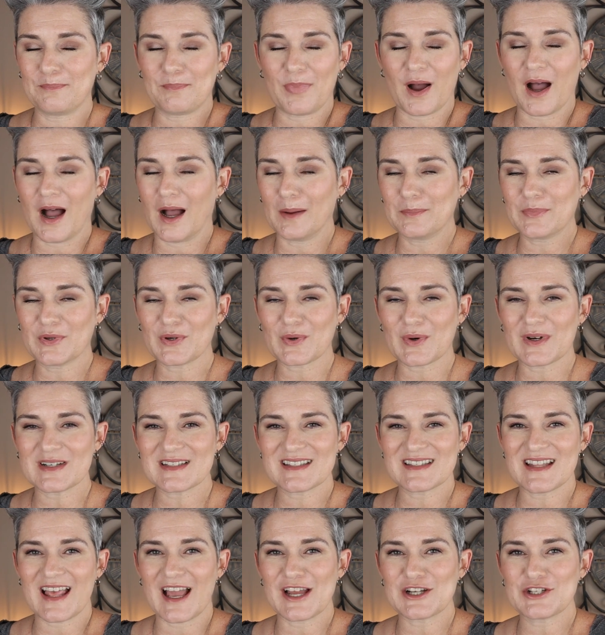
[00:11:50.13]
pompadour
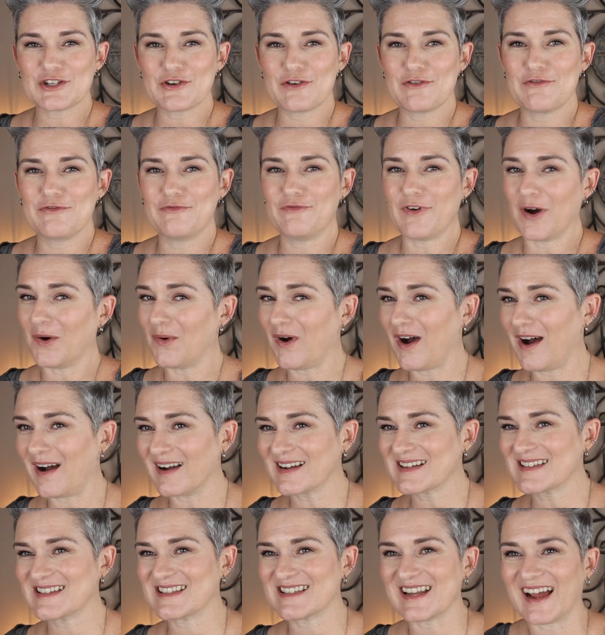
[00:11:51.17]
slash faux
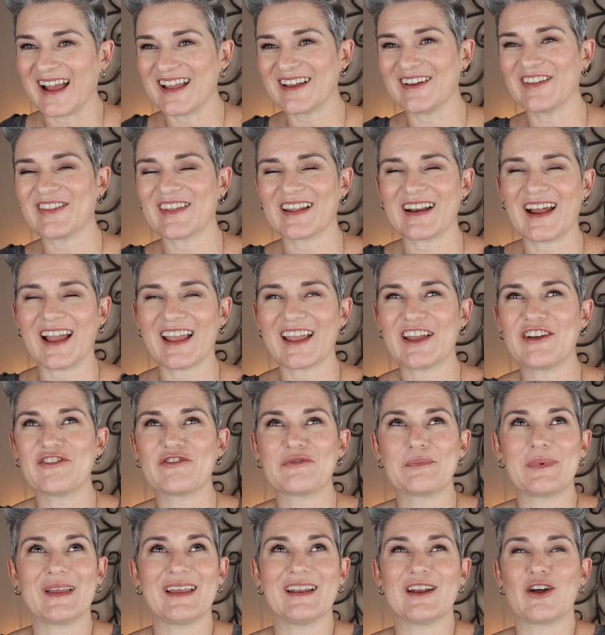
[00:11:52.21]
hawk style that I
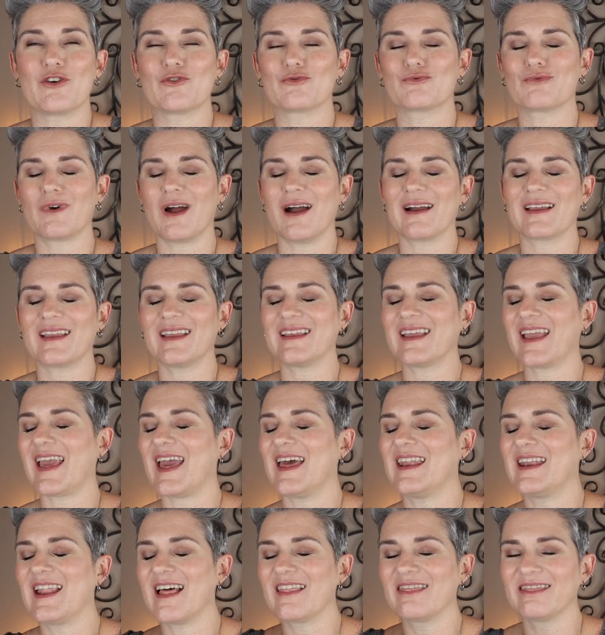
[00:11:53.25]
have been rocking
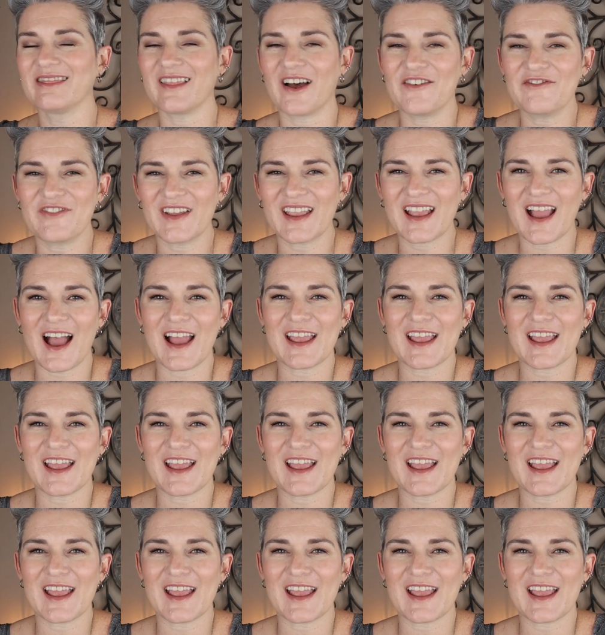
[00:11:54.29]
and loving.